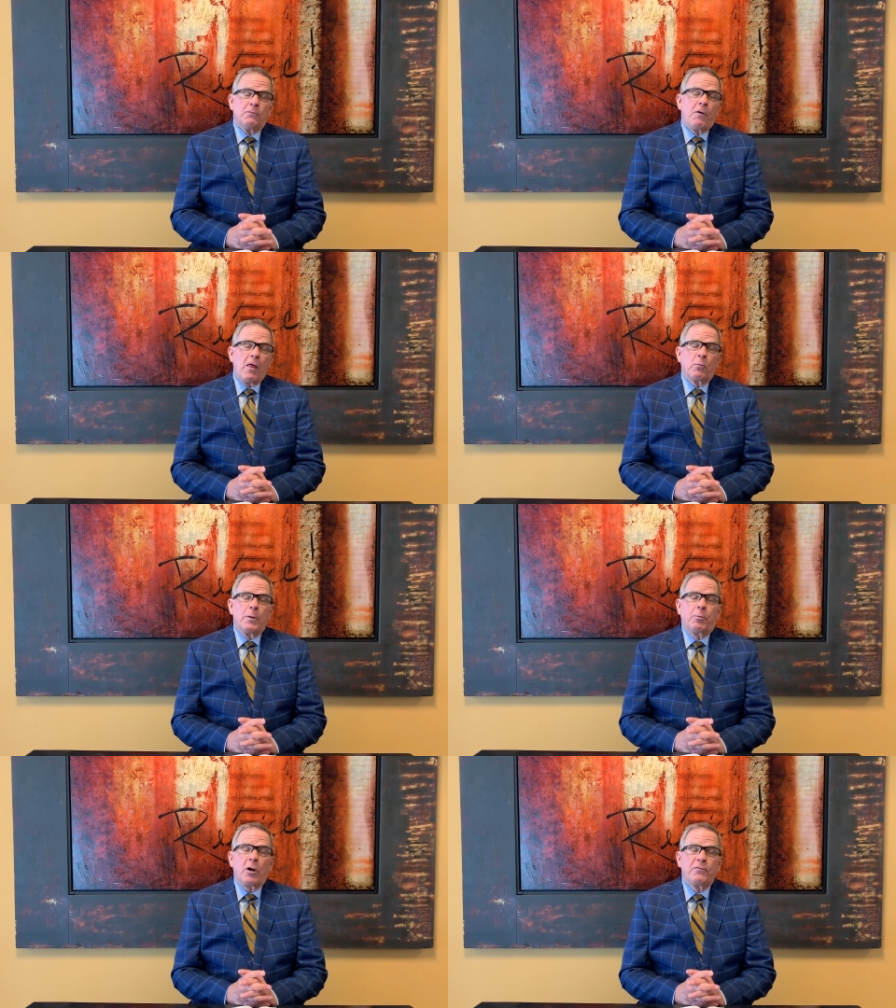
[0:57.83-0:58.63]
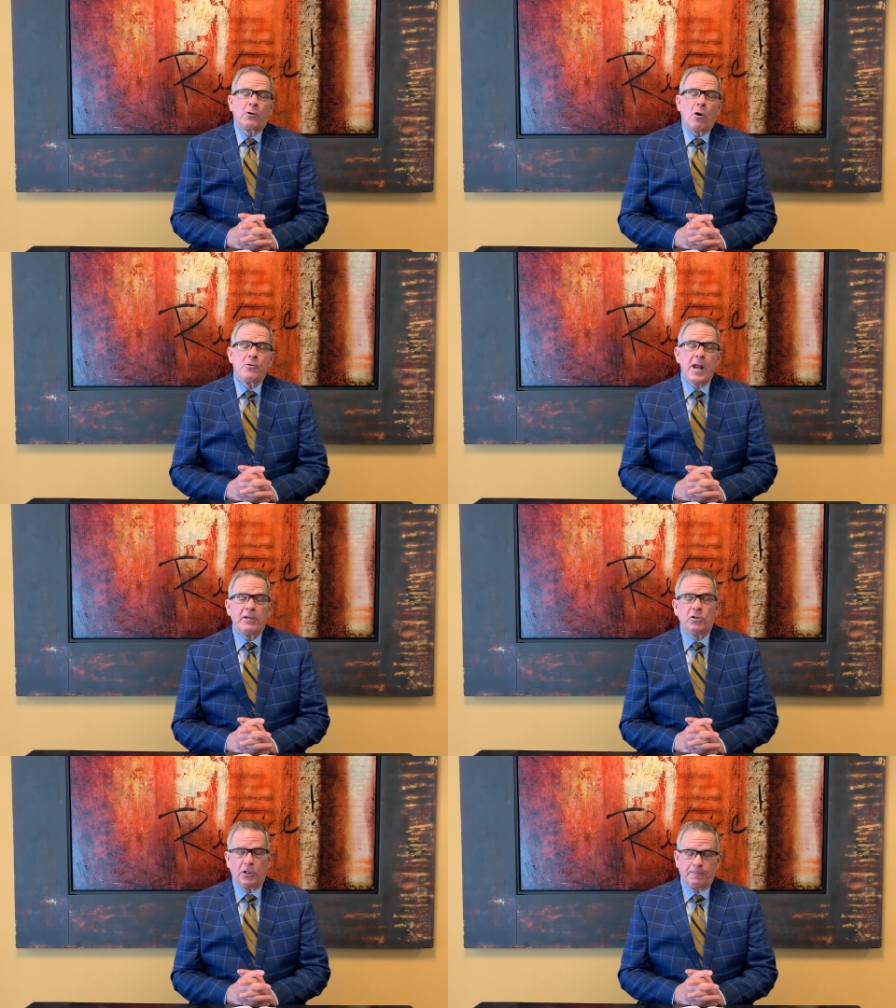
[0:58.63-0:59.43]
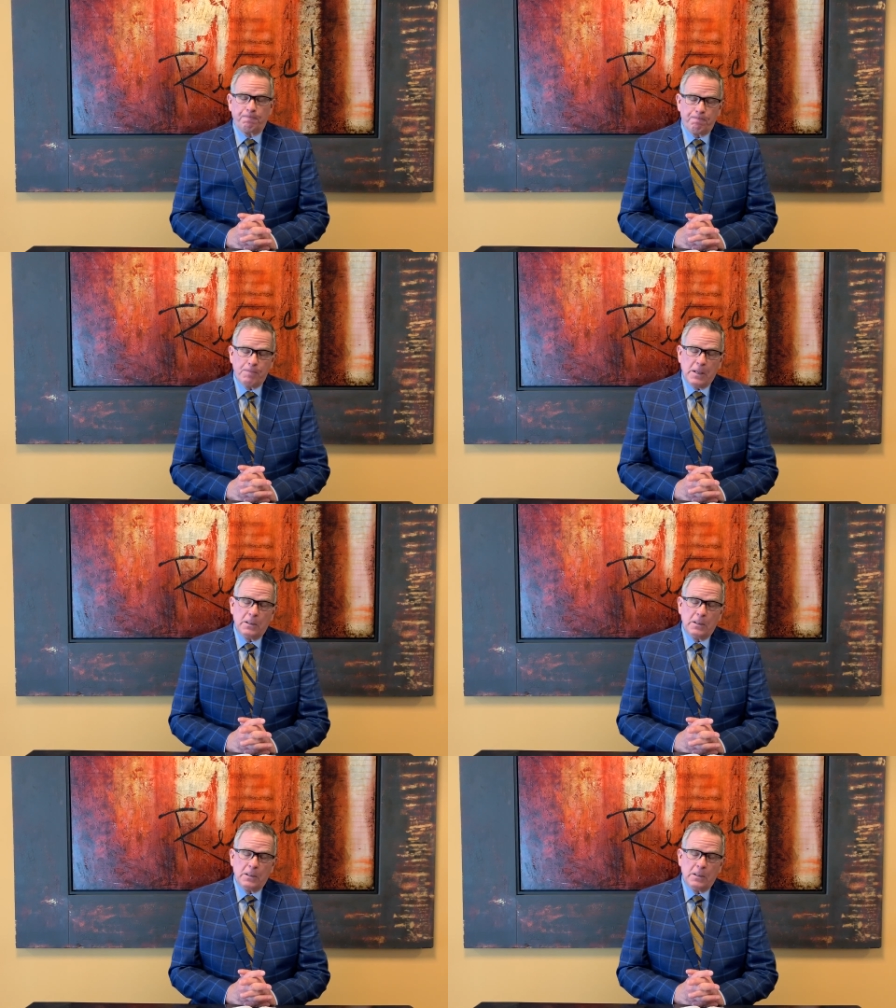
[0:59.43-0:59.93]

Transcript: Father, we pray for our nation.